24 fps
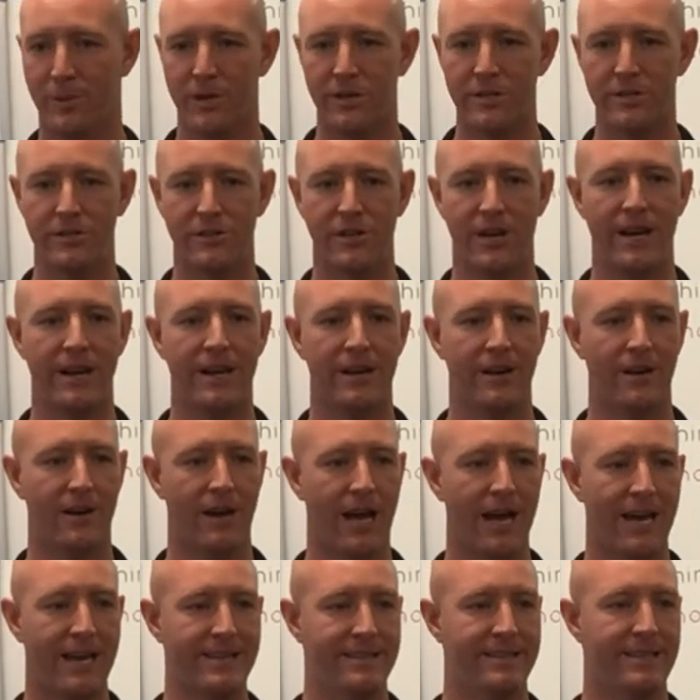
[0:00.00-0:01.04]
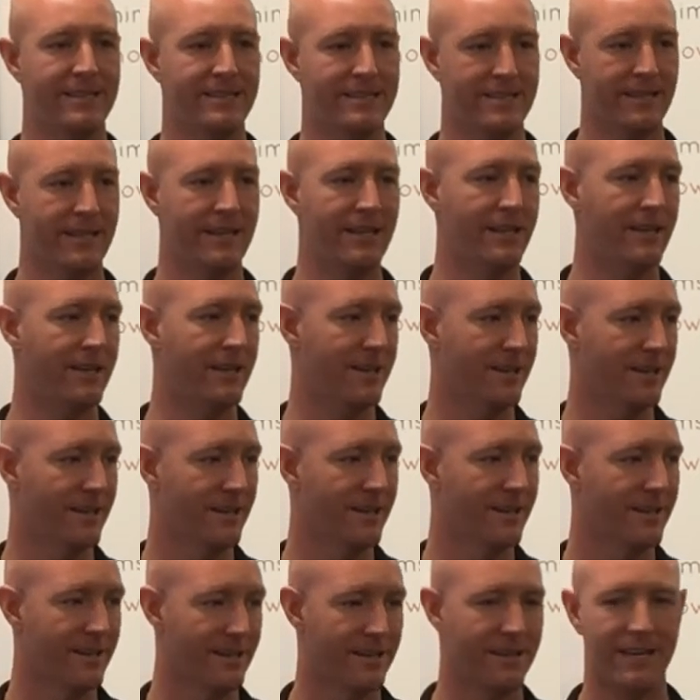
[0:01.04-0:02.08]
Burst training or high intensity,
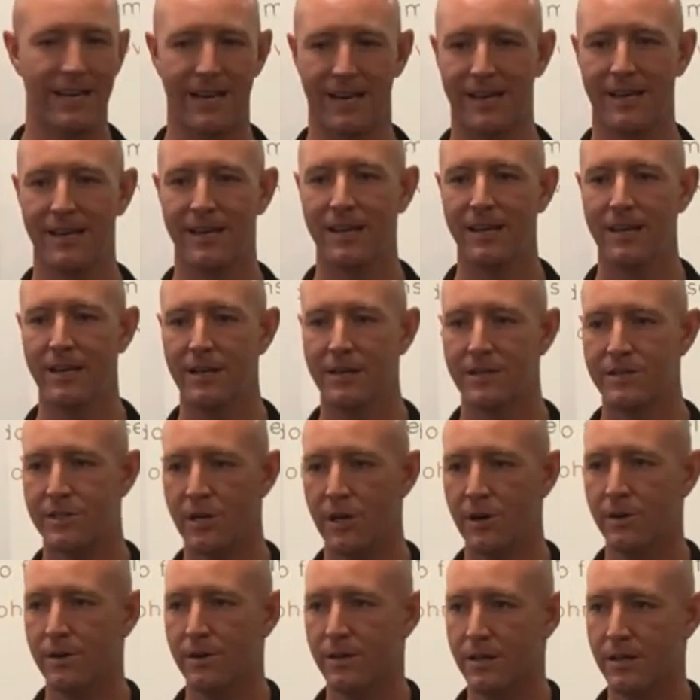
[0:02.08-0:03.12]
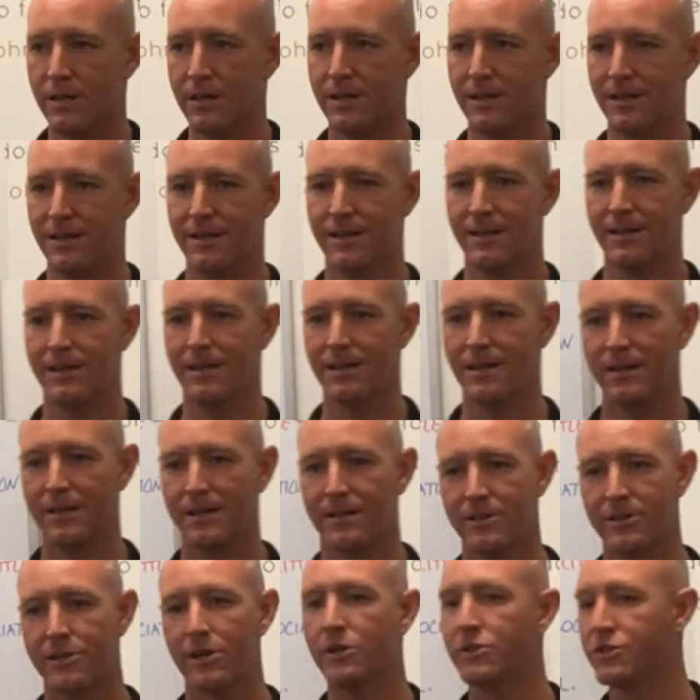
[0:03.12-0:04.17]
yeah. Also so, known as surge.
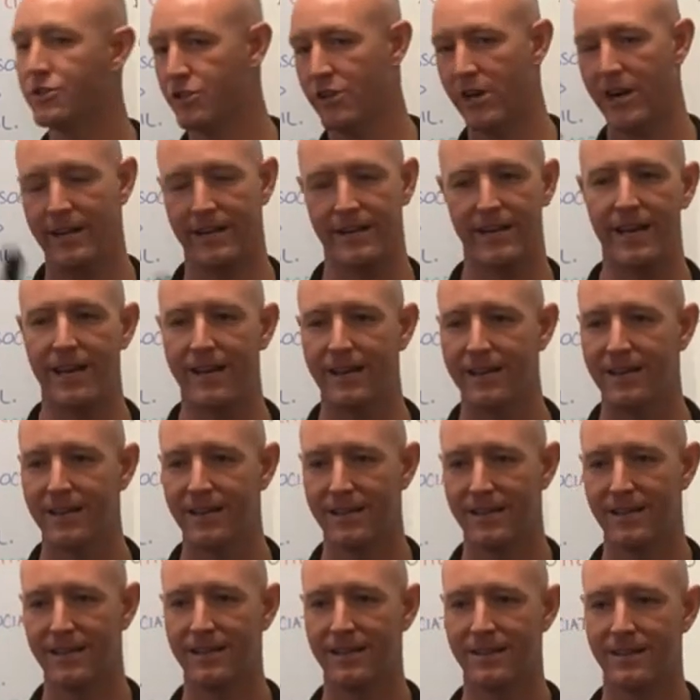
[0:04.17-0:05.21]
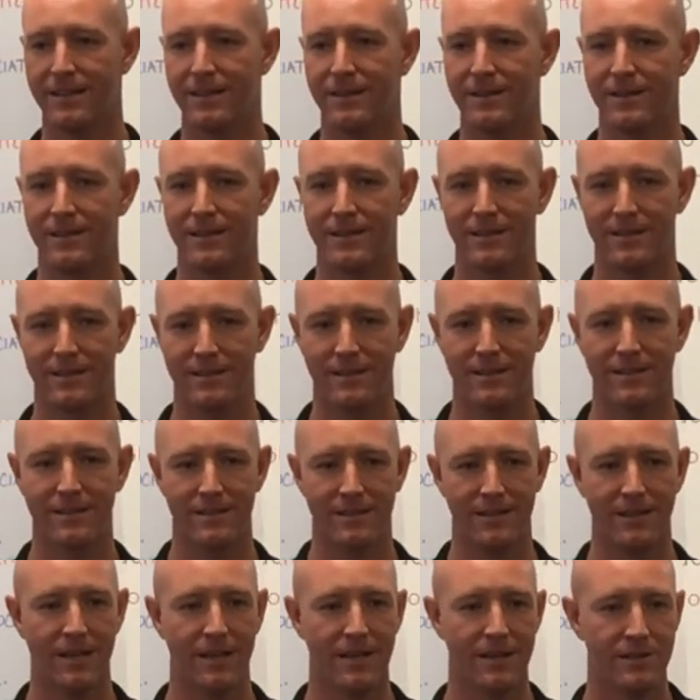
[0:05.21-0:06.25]
Surge training, yeah.
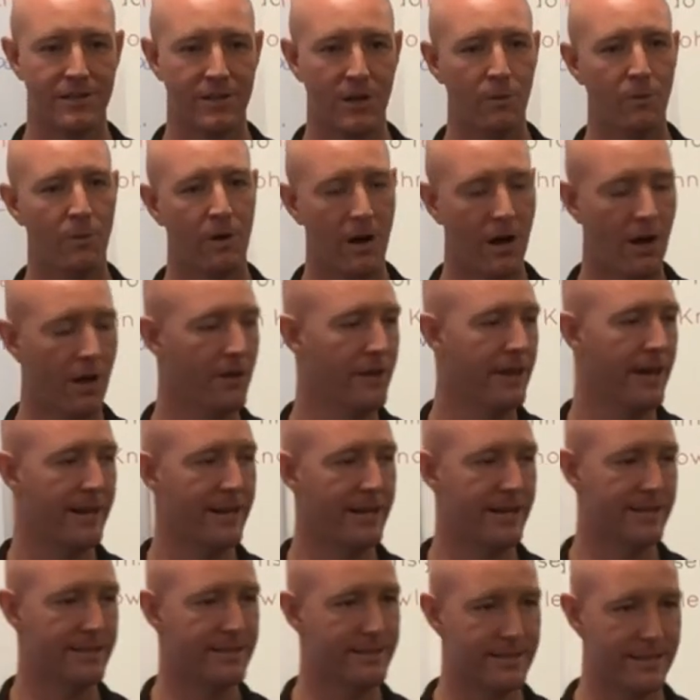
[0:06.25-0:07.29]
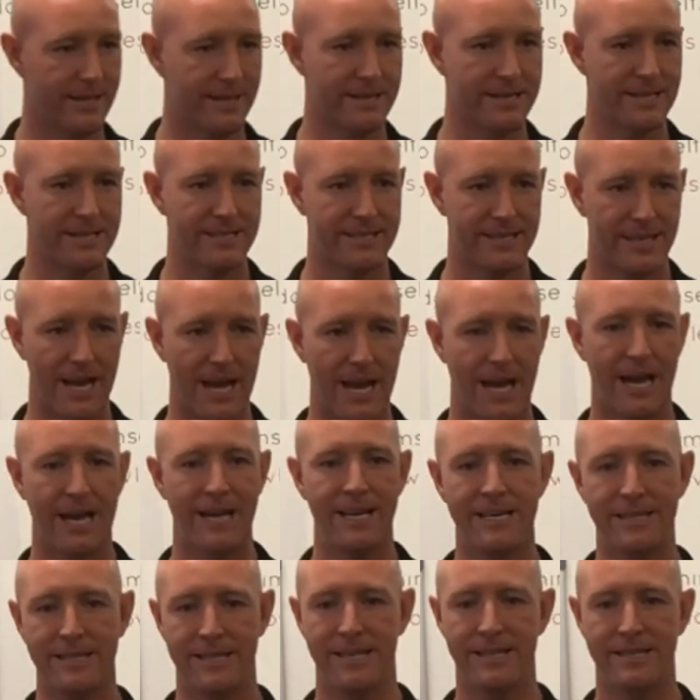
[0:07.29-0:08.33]
So all that is, is
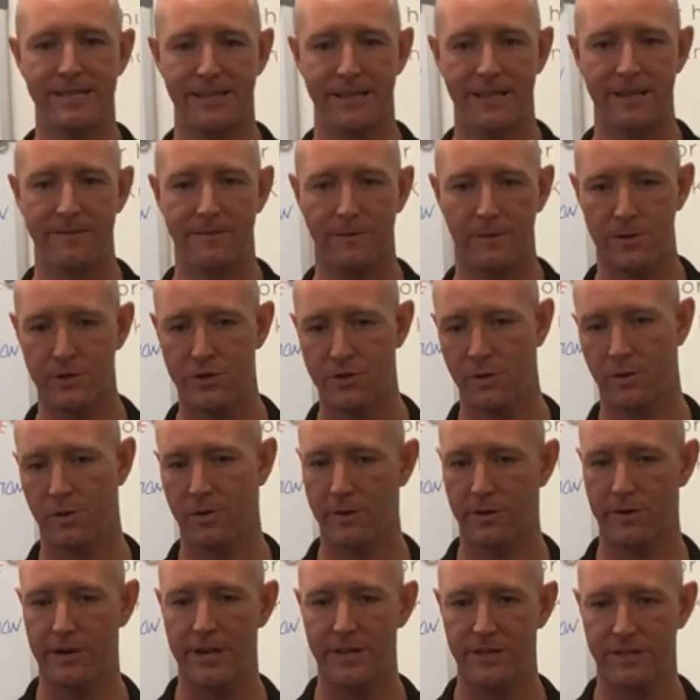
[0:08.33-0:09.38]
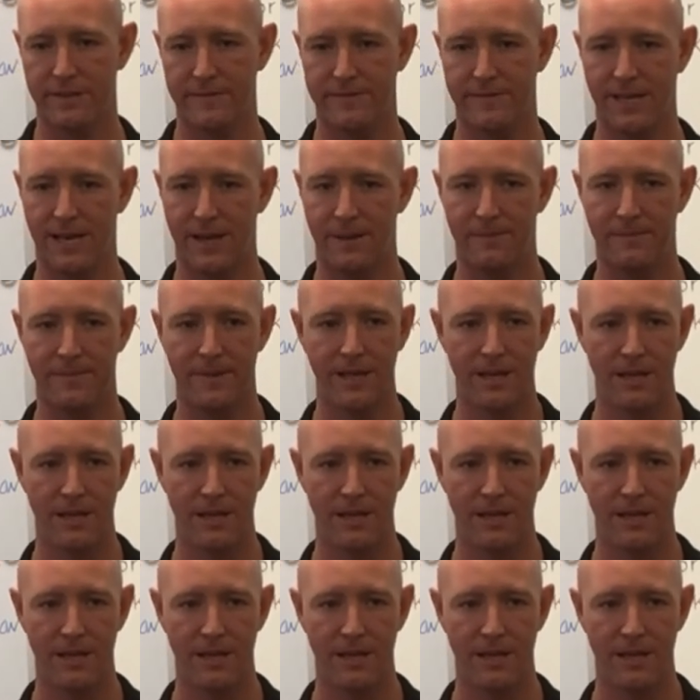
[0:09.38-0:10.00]
high intensity for a short duration of time.